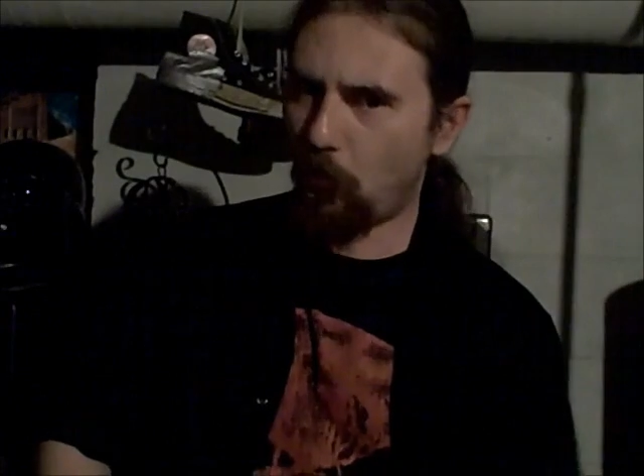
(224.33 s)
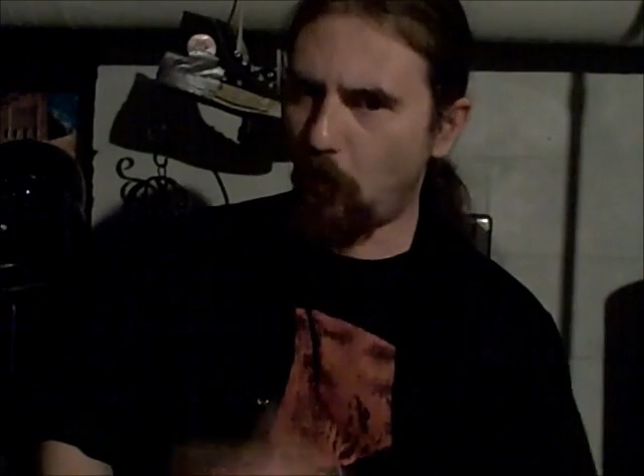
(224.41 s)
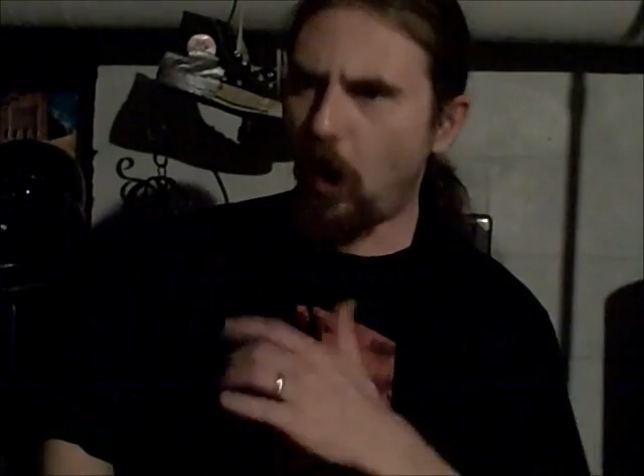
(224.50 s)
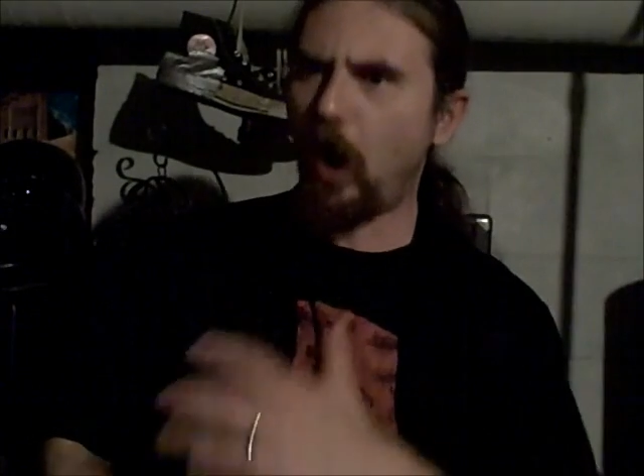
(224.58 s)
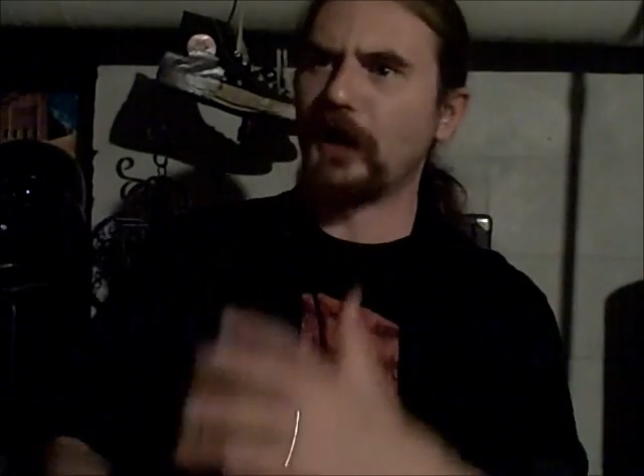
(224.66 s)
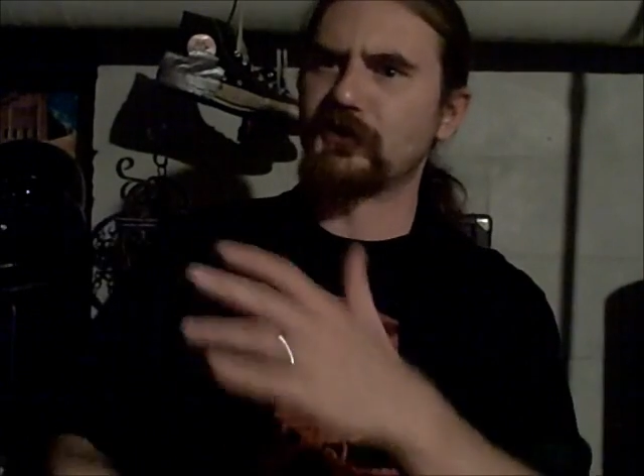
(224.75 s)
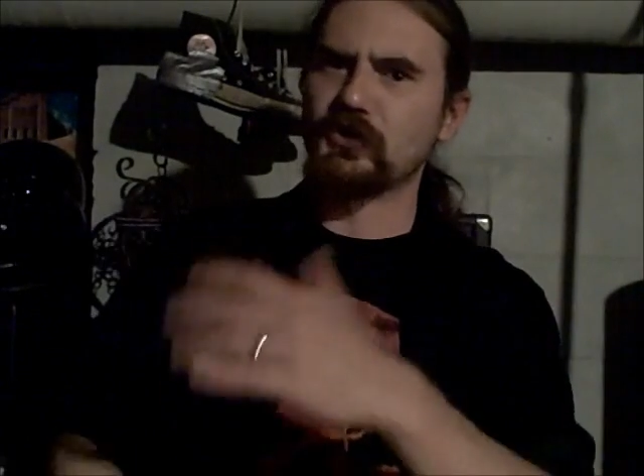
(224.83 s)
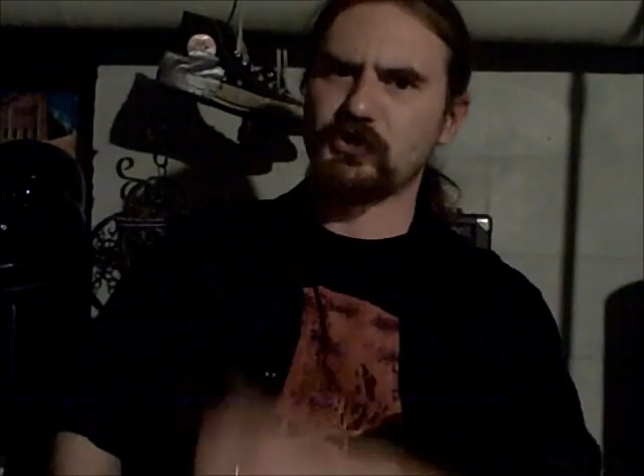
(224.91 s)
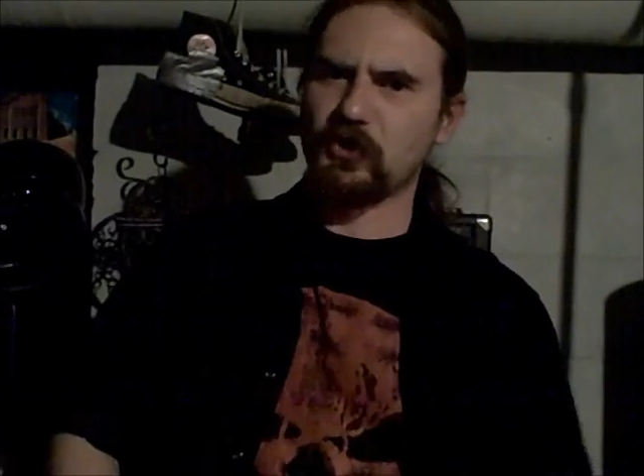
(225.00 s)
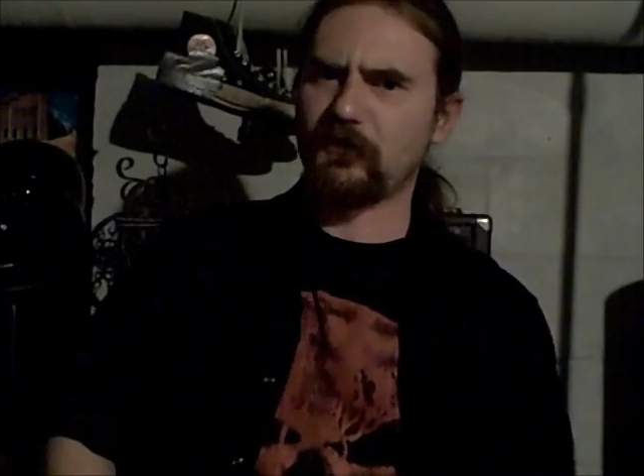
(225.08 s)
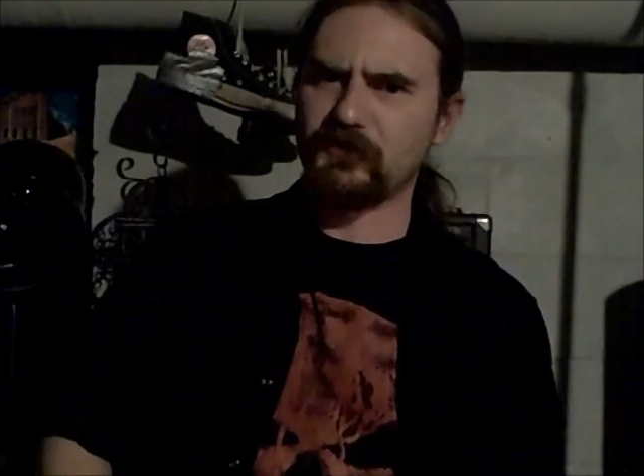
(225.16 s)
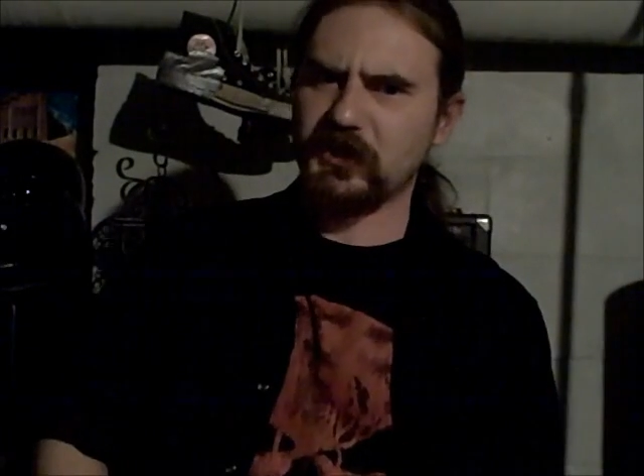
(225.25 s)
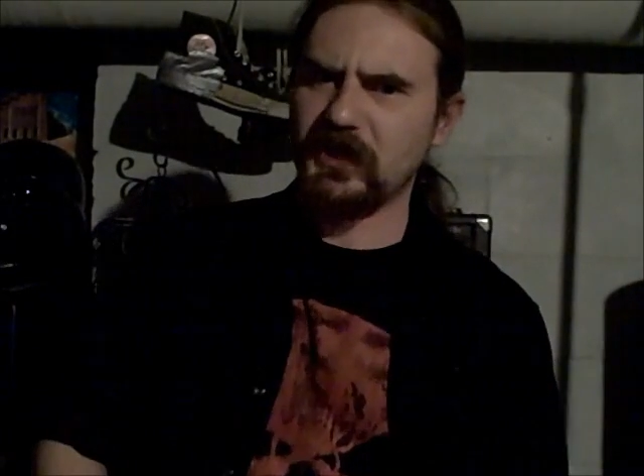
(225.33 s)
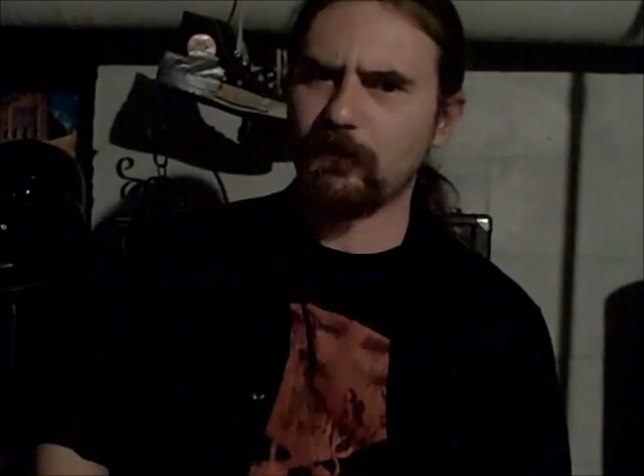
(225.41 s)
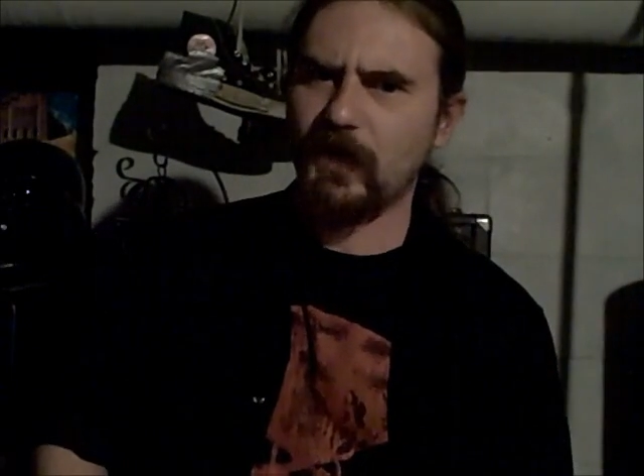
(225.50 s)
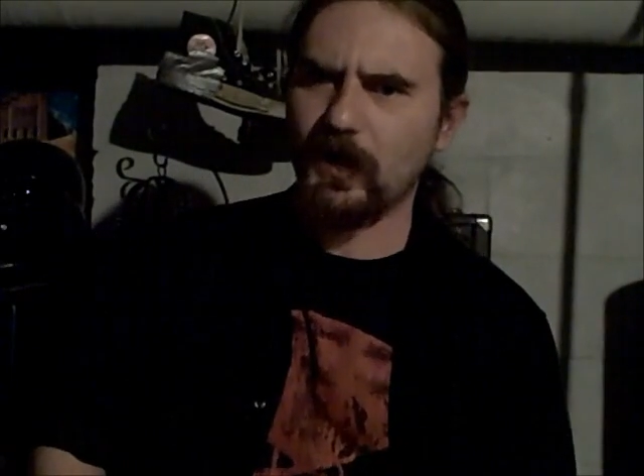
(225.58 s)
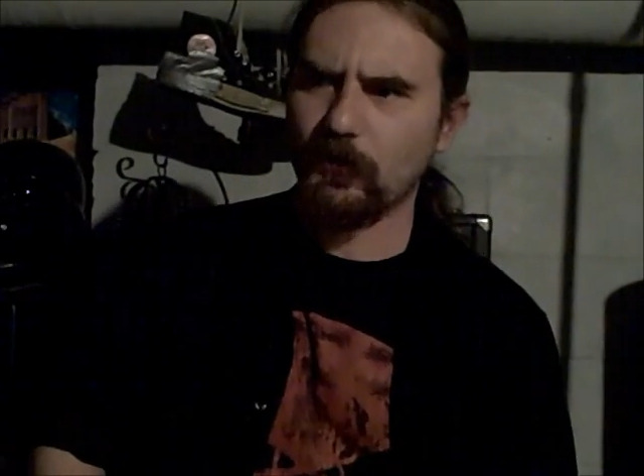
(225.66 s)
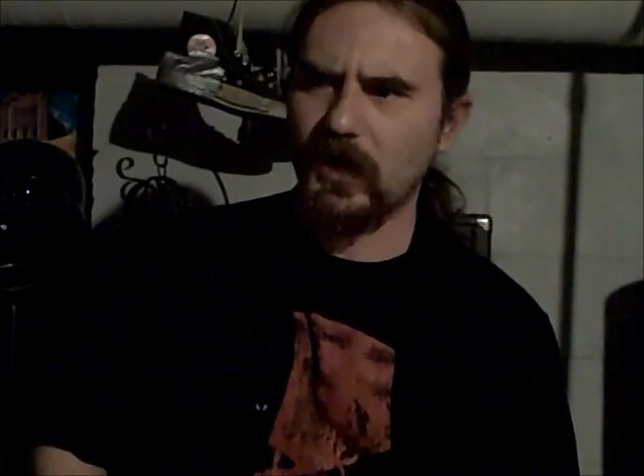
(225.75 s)
well, I deserve to
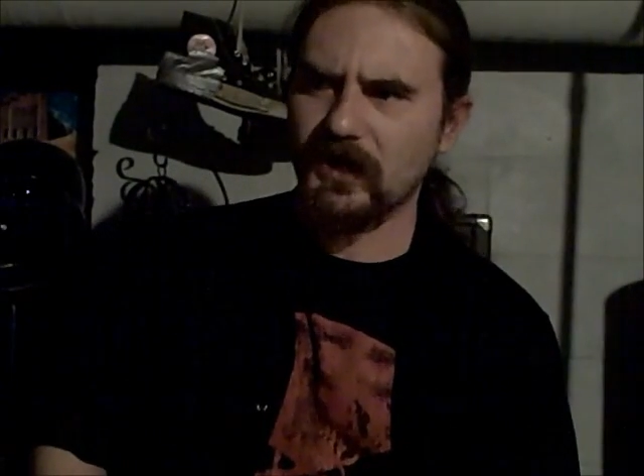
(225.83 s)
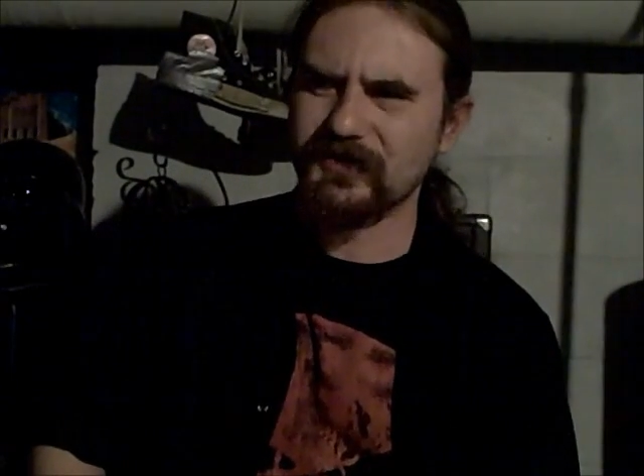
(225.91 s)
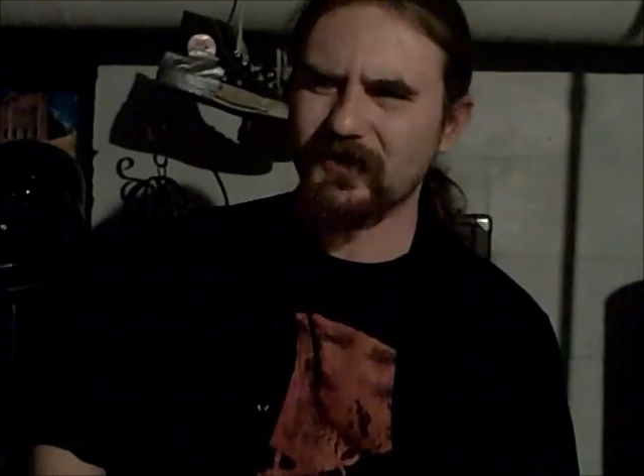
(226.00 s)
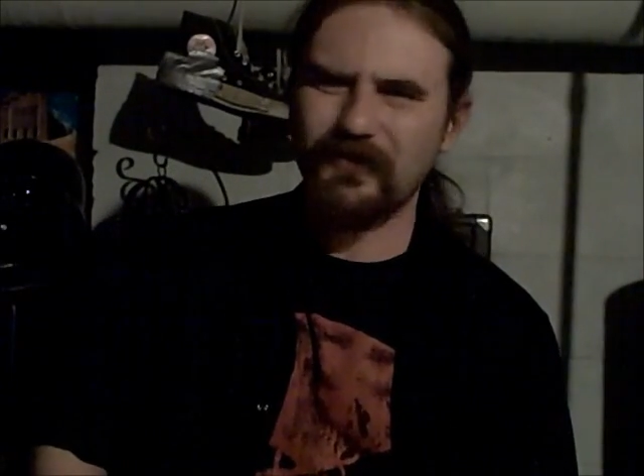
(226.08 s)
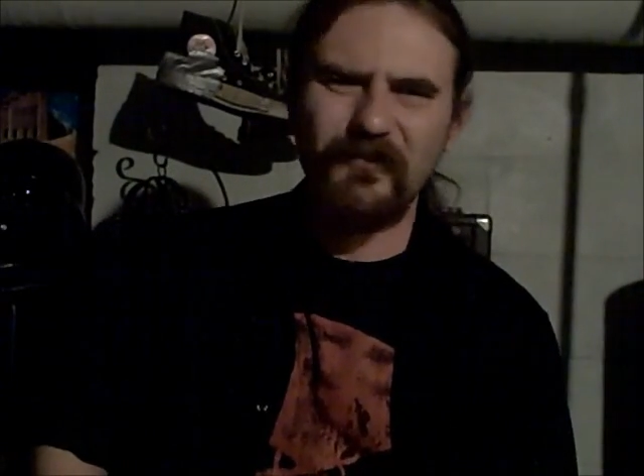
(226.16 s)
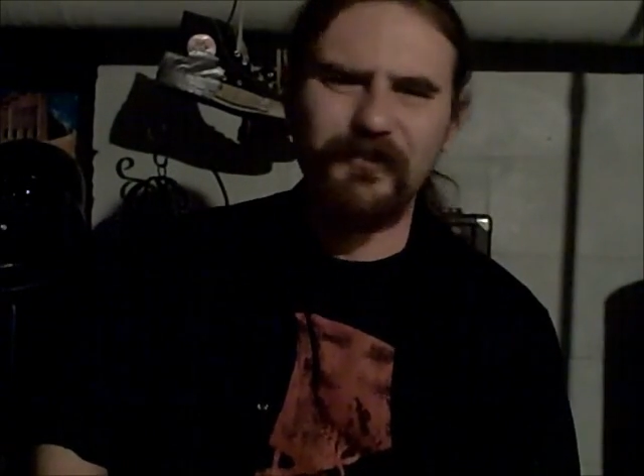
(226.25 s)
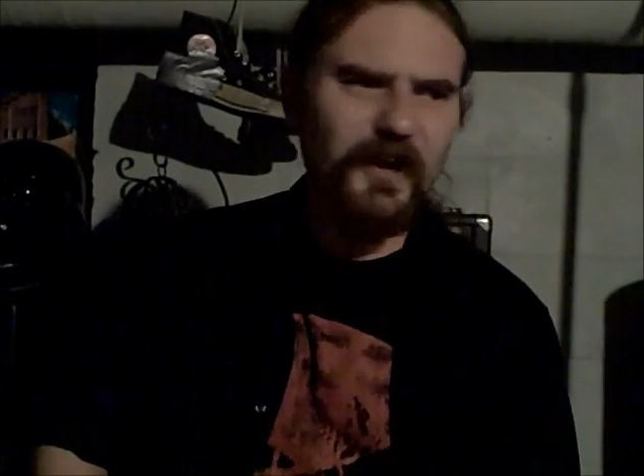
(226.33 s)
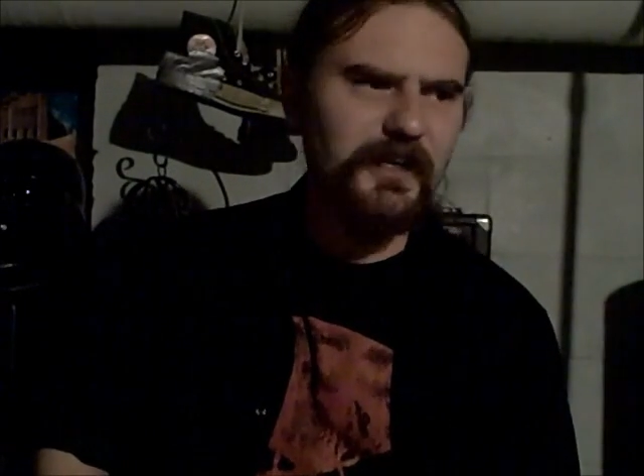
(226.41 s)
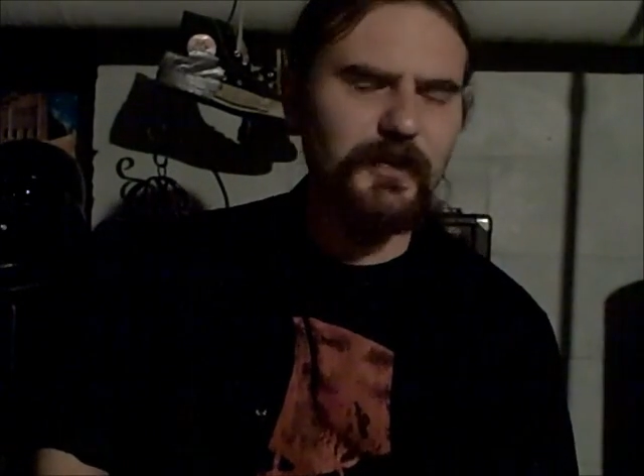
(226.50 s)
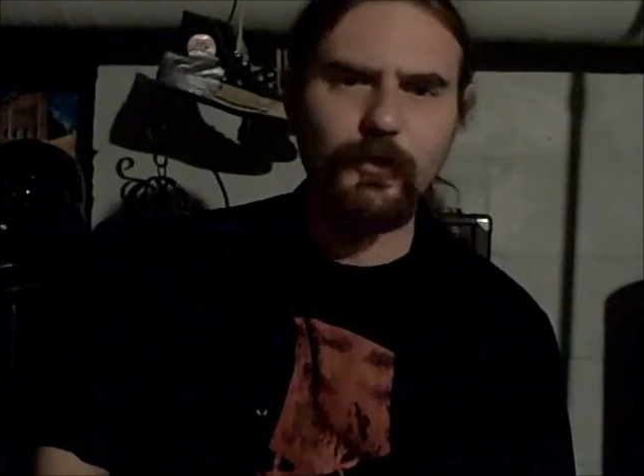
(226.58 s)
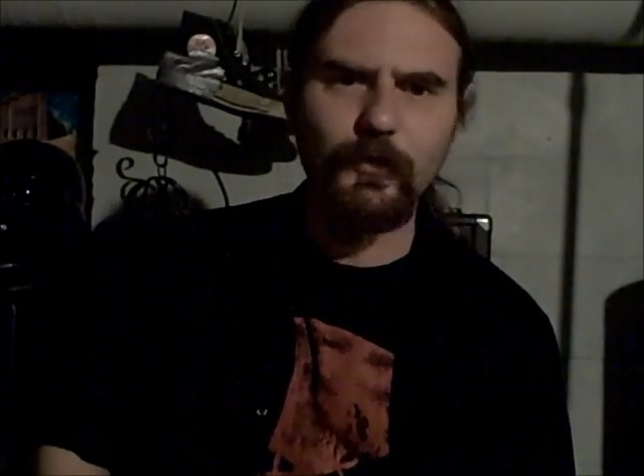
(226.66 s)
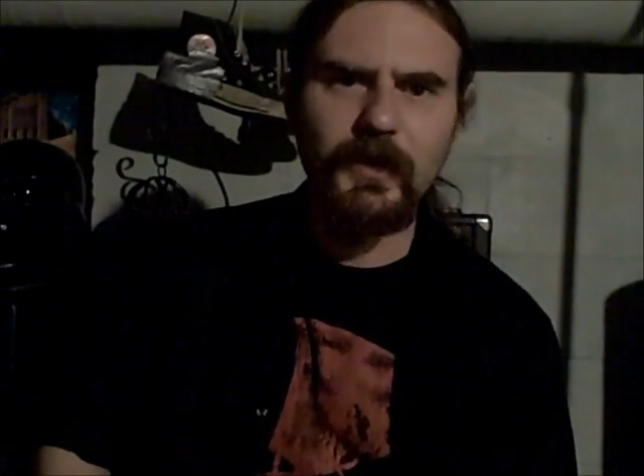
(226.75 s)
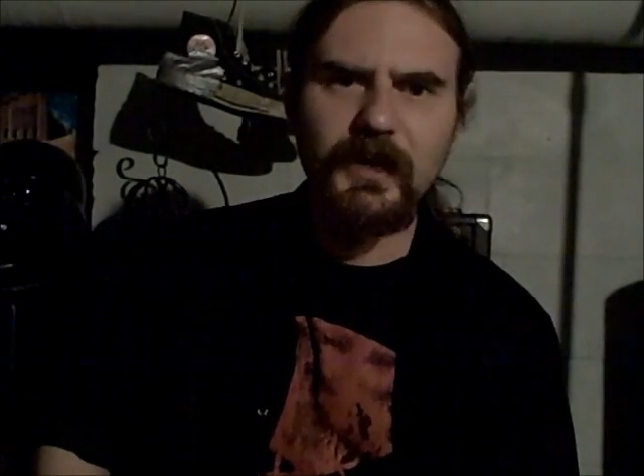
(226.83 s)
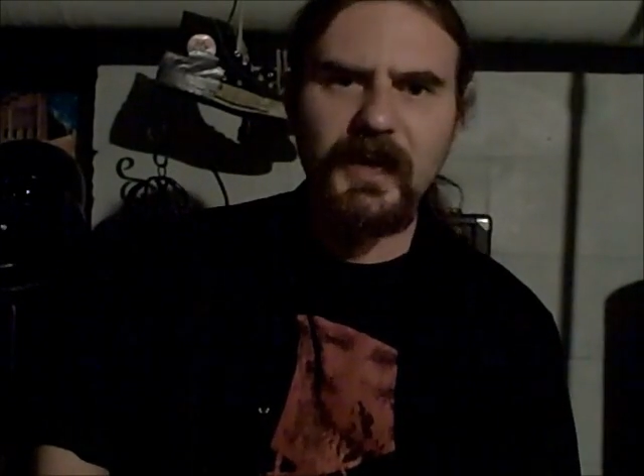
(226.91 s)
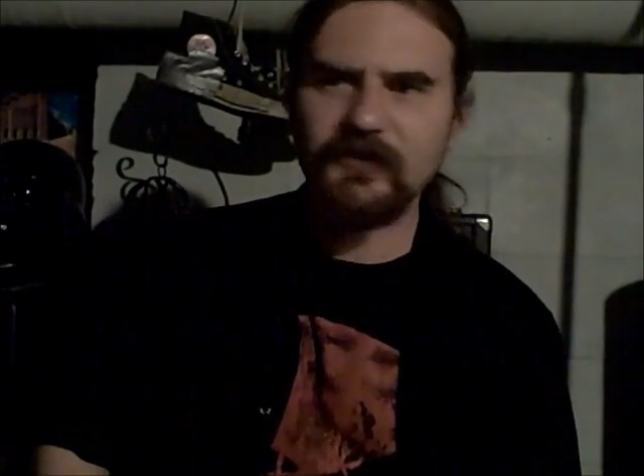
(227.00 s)
get my rocks off. Fuck you.